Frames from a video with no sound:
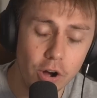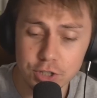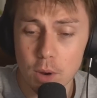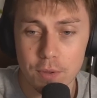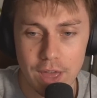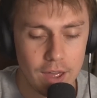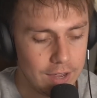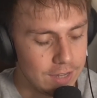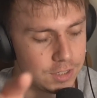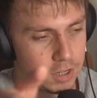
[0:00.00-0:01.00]
On top of that,
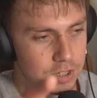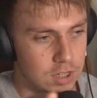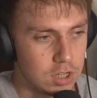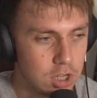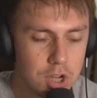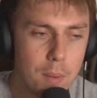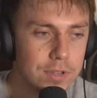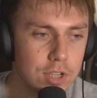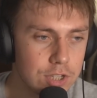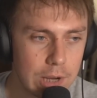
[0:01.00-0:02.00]
it's just you're
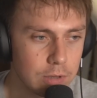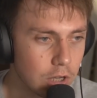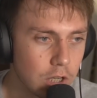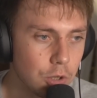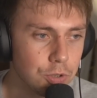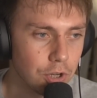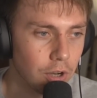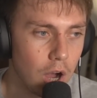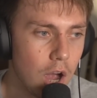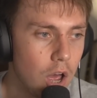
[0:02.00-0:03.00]
coming to the same
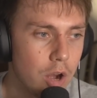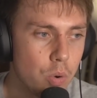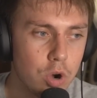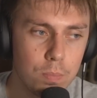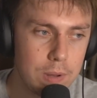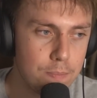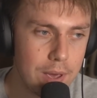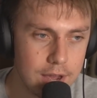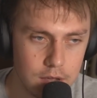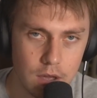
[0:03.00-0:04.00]
conclusion. I don't want to be
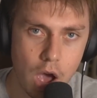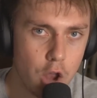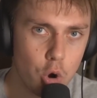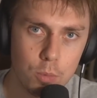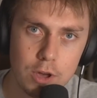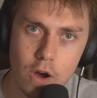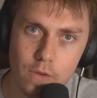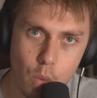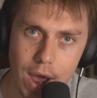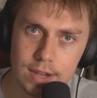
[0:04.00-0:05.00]
big. I don't want to be
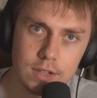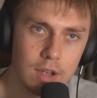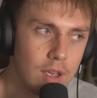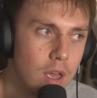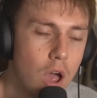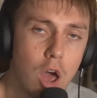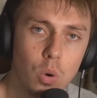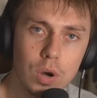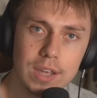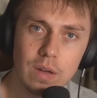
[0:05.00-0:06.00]
overweight. I
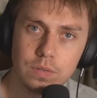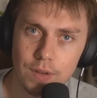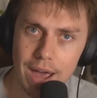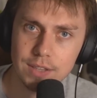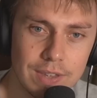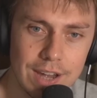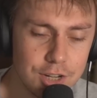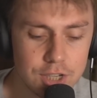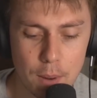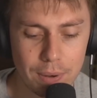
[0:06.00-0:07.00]
don't want to get fat. It
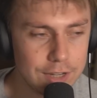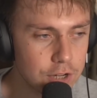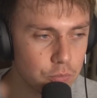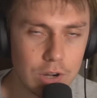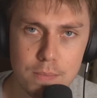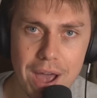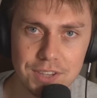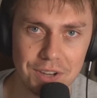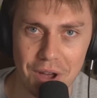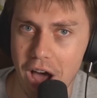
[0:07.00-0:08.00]
just simply doesn't really
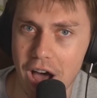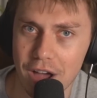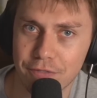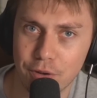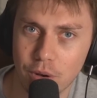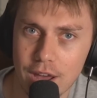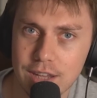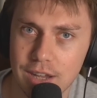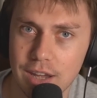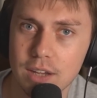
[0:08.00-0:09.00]
matter. I feel
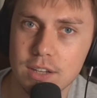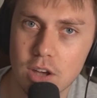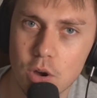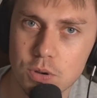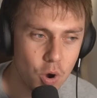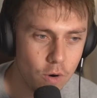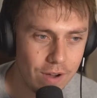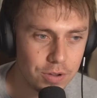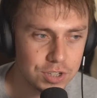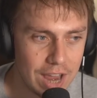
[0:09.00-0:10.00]
like it goes
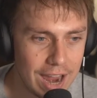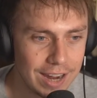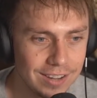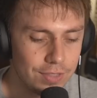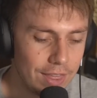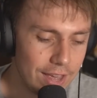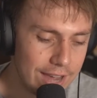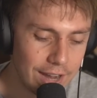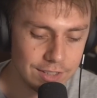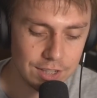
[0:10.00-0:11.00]
without saying that they're
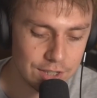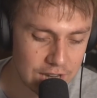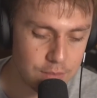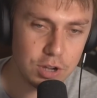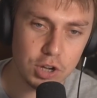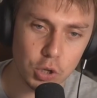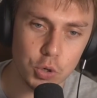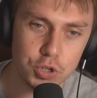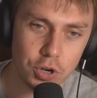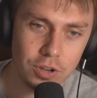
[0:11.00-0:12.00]
getting to the same
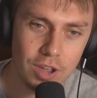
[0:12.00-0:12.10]
conclusion